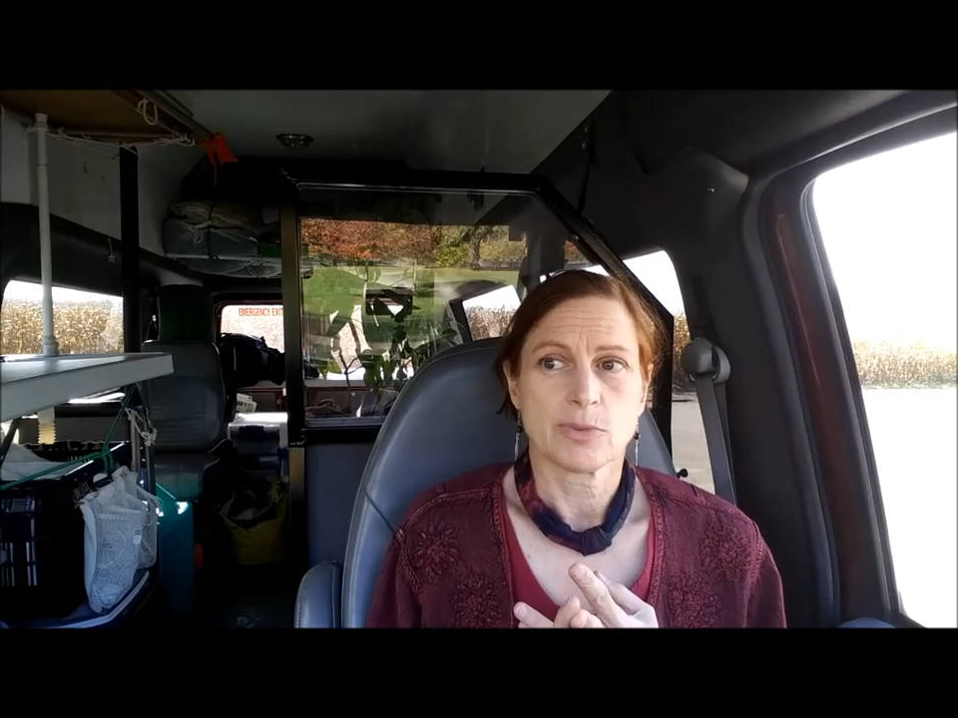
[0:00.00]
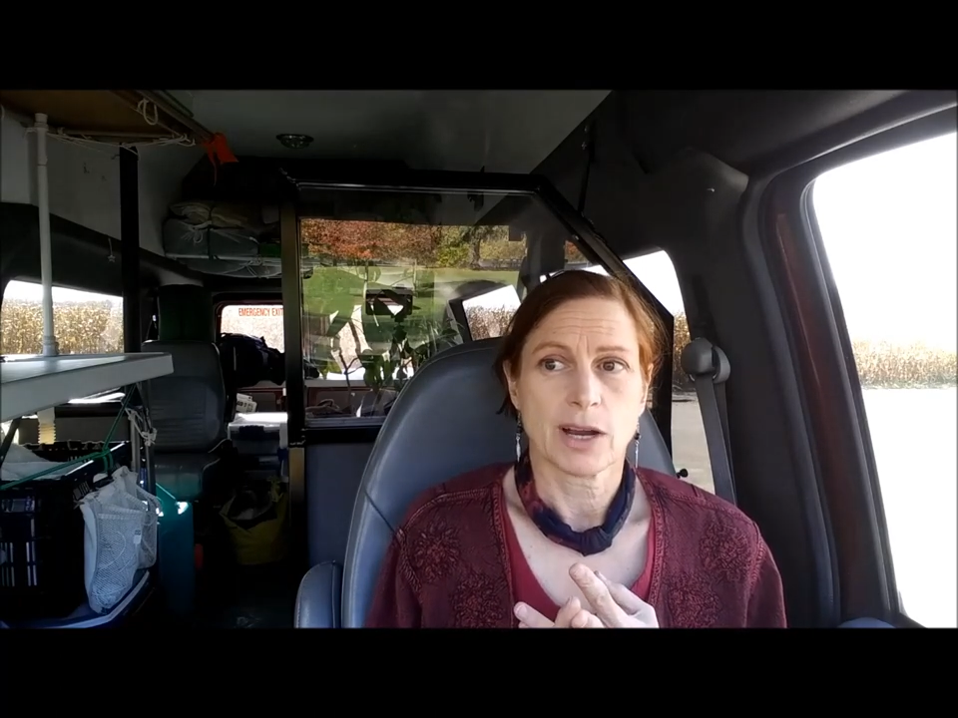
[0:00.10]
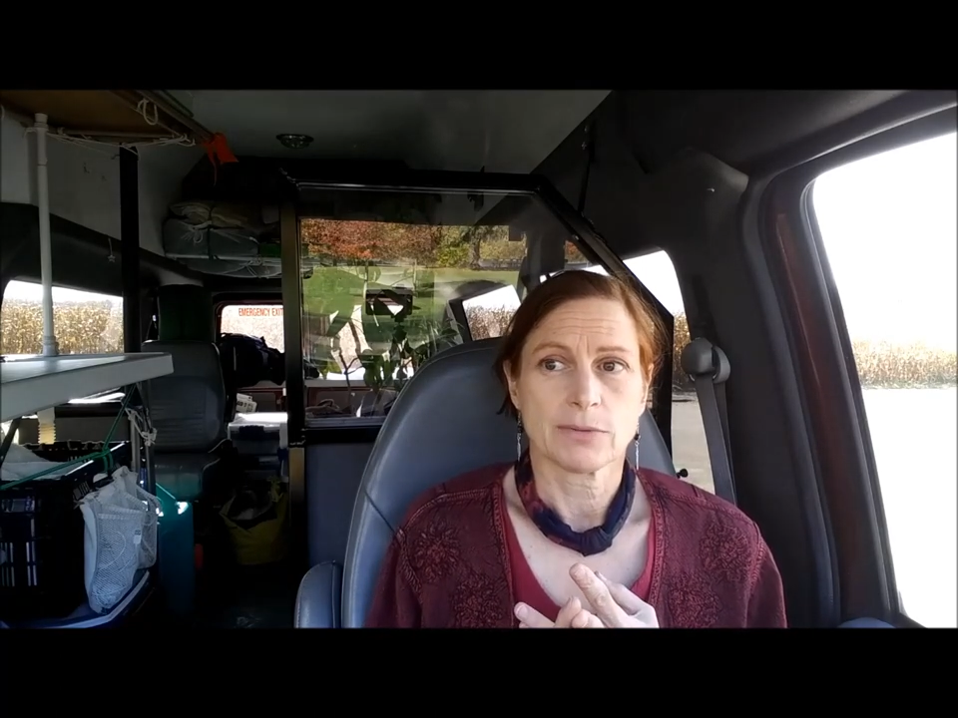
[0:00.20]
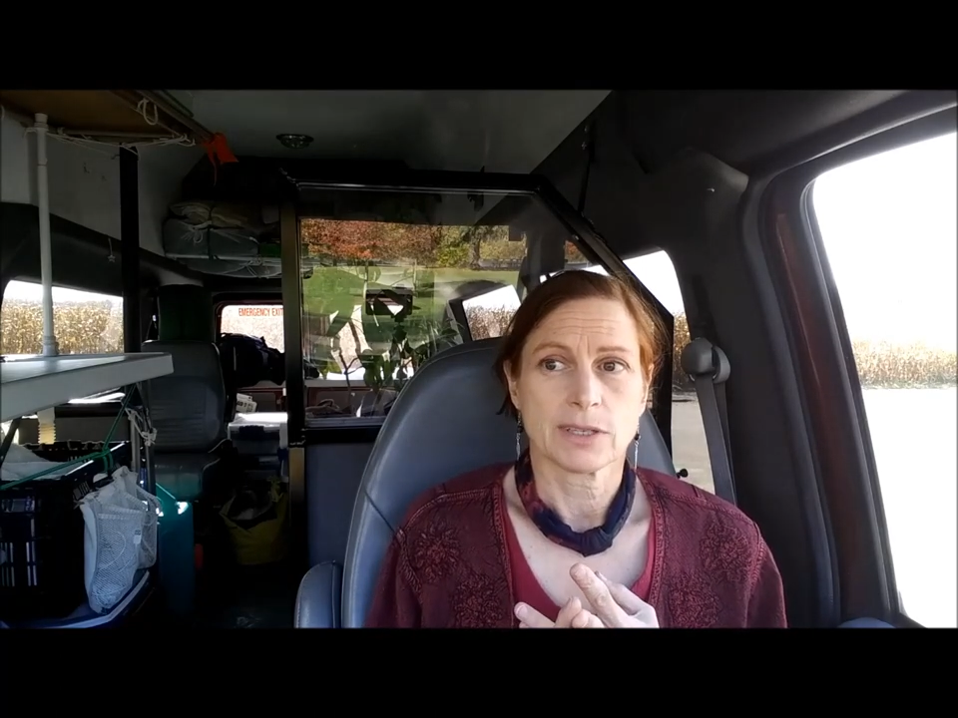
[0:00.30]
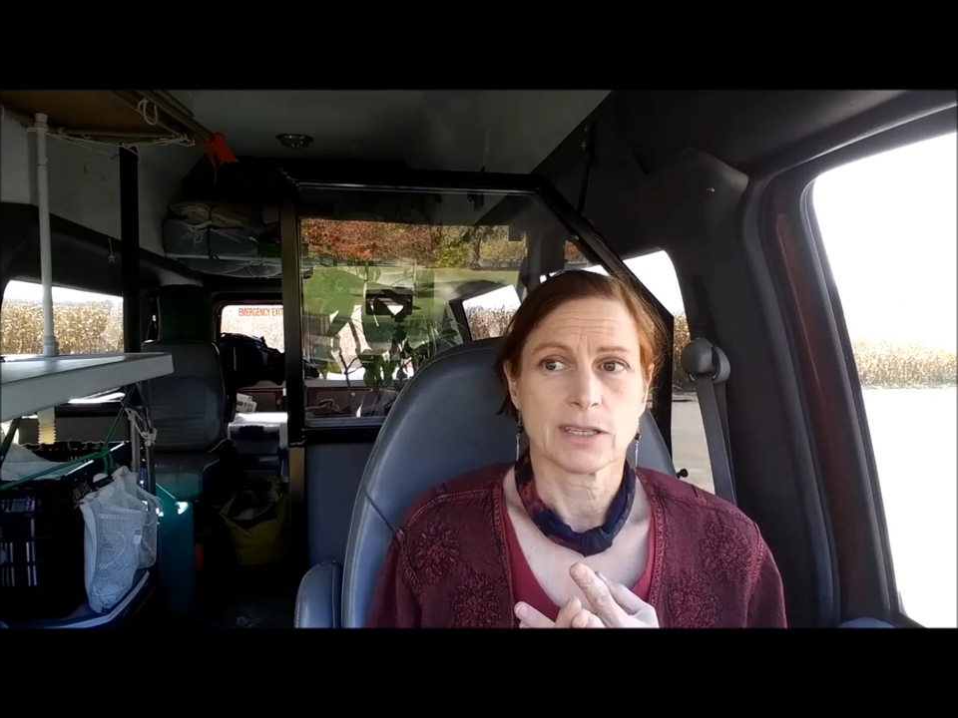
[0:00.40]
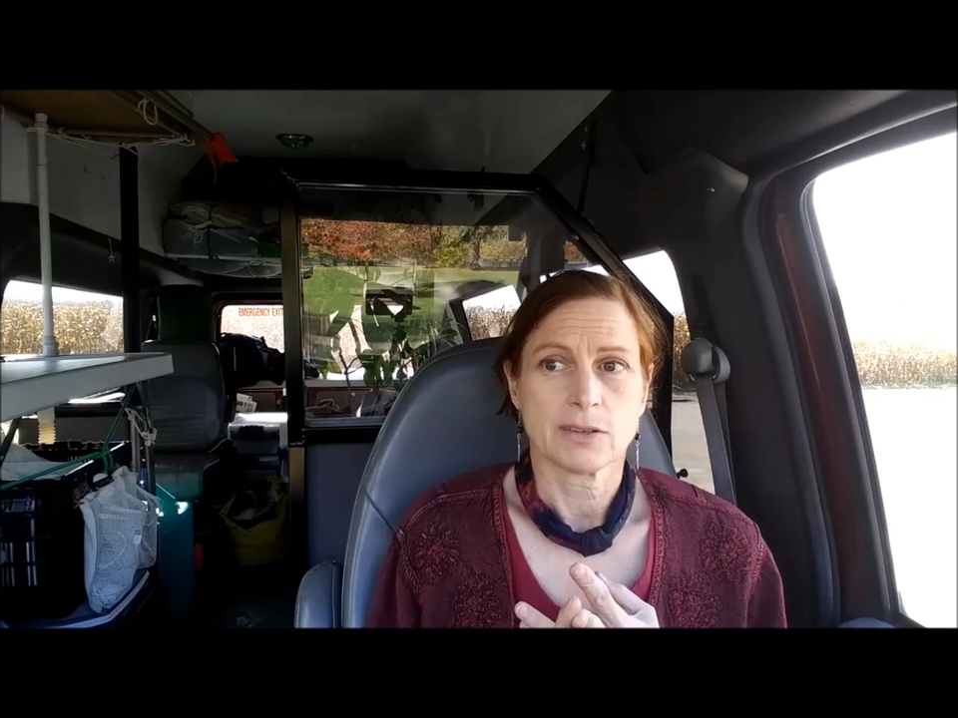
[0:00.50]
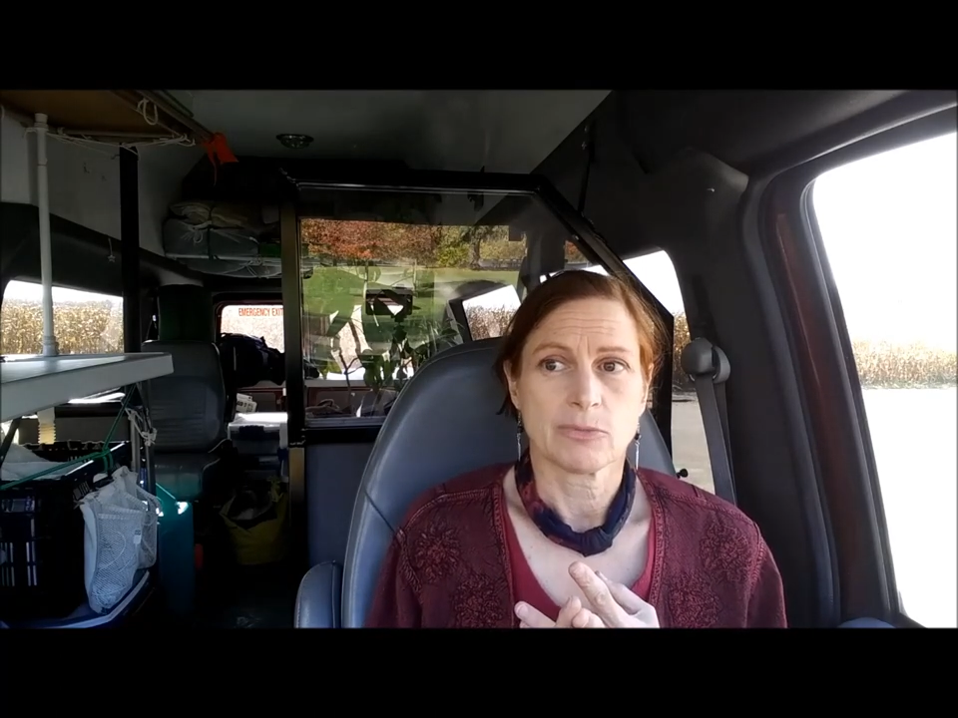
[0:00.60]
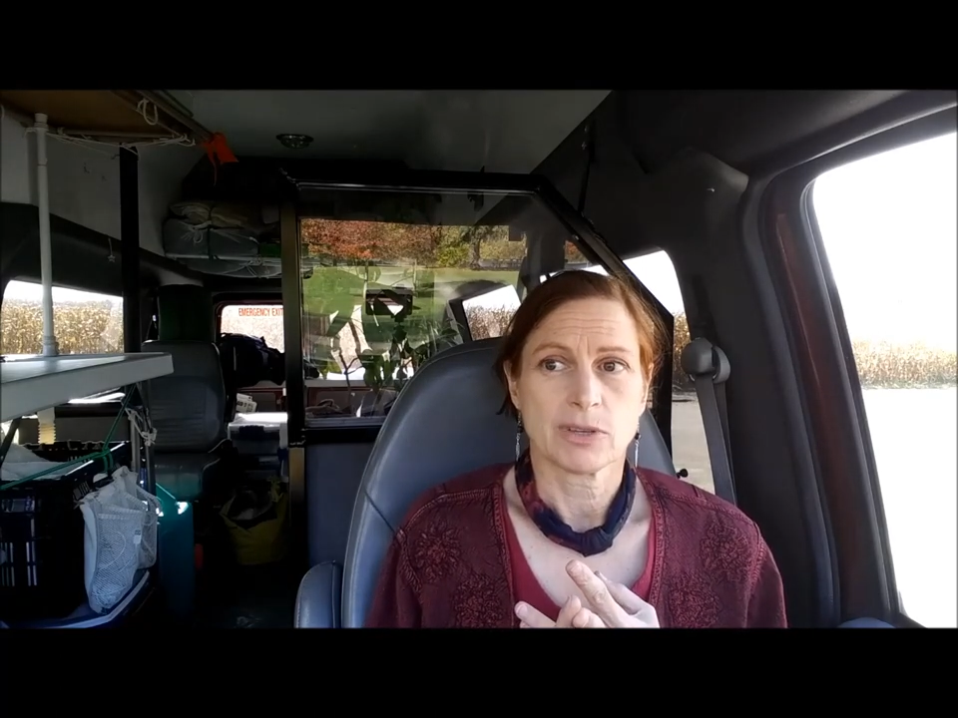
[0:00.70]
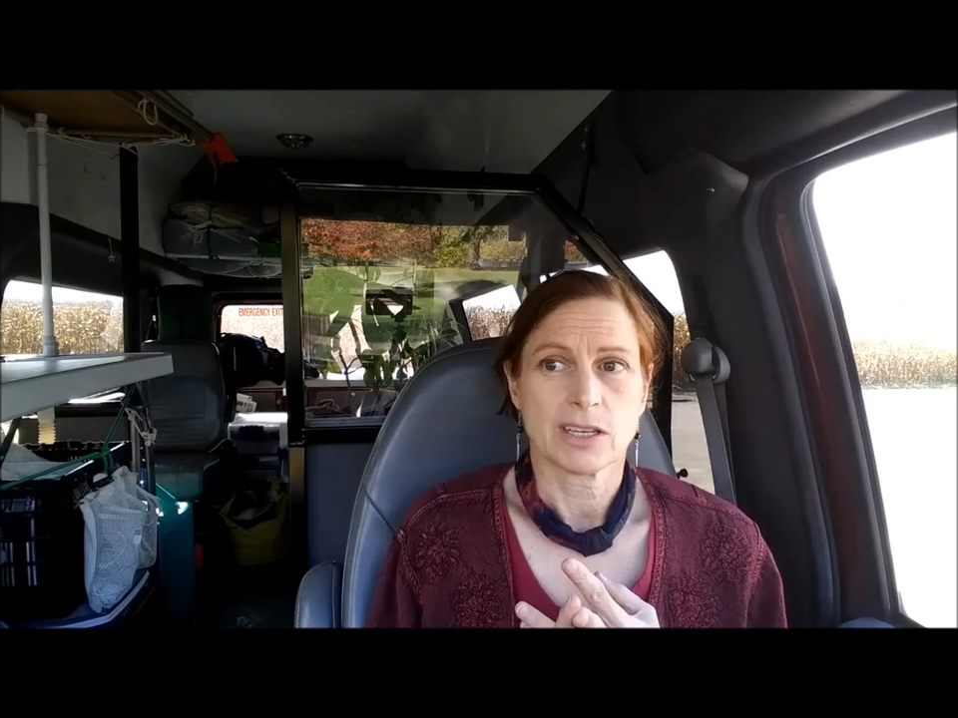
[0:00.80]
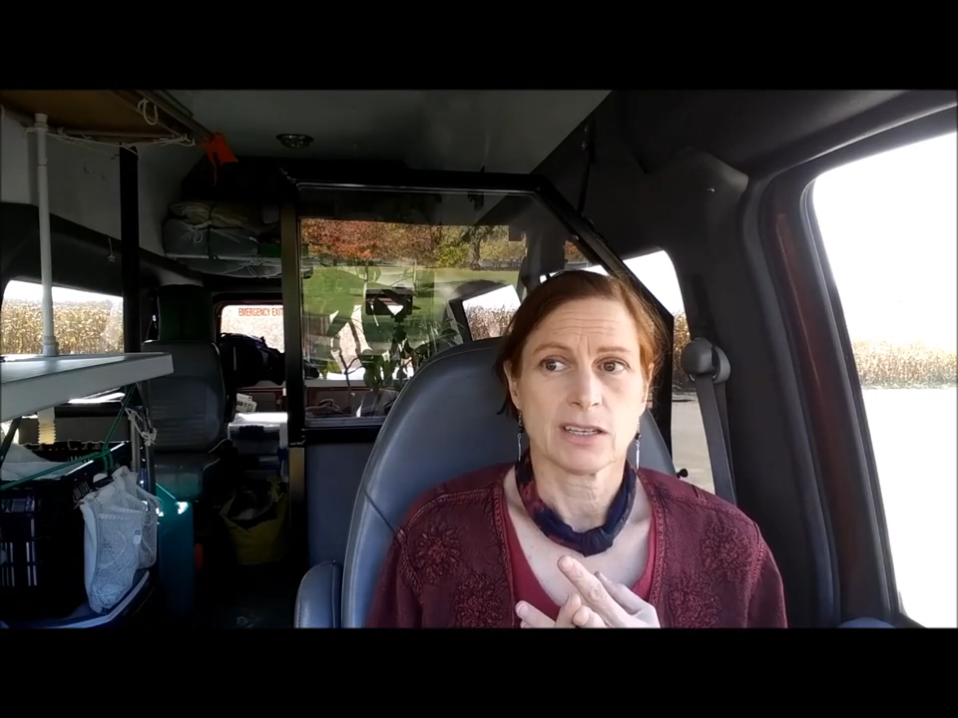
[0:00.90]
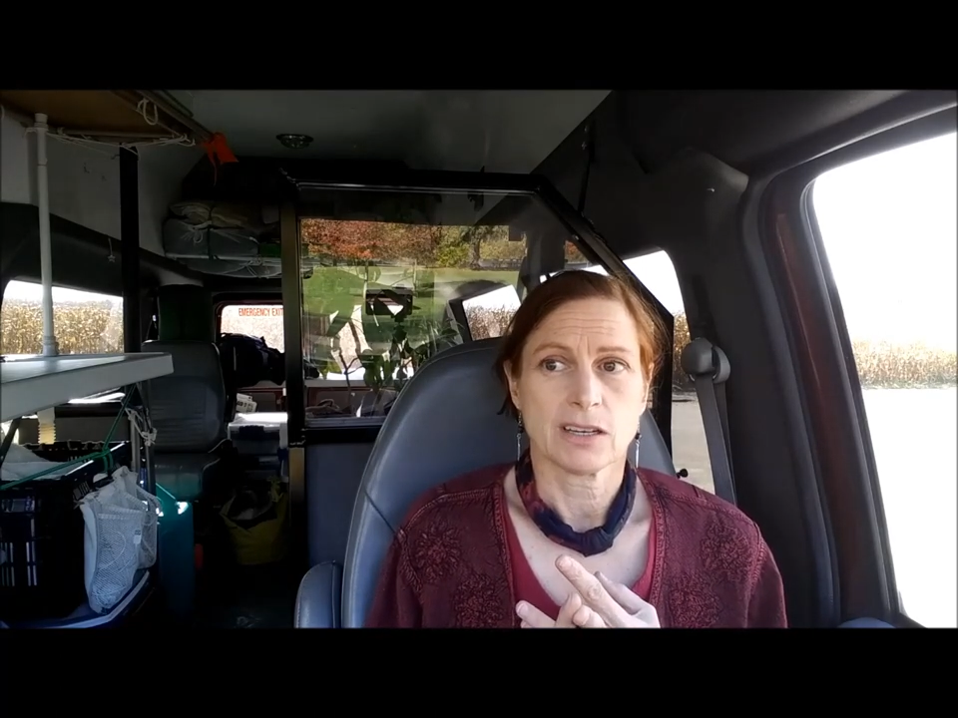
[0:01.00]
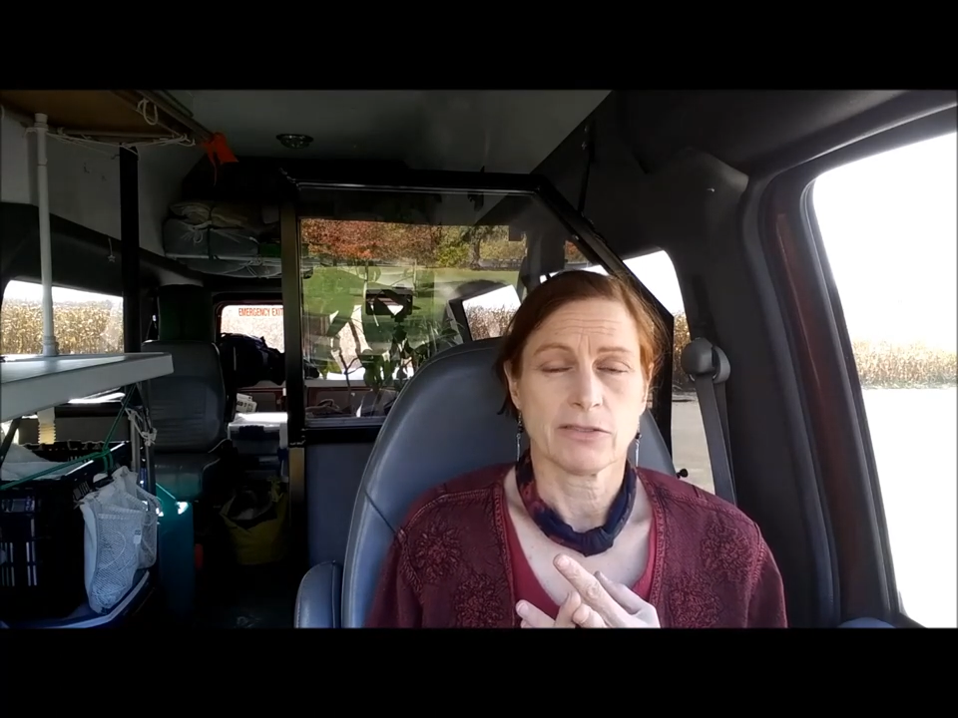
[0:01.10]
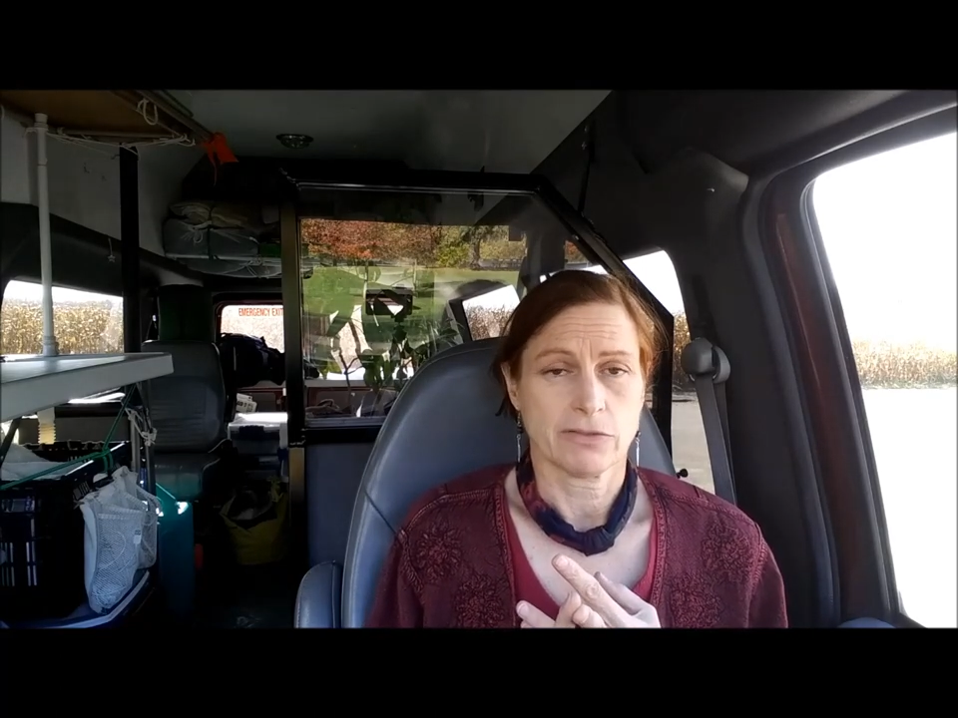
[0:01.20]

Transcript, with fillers: probably be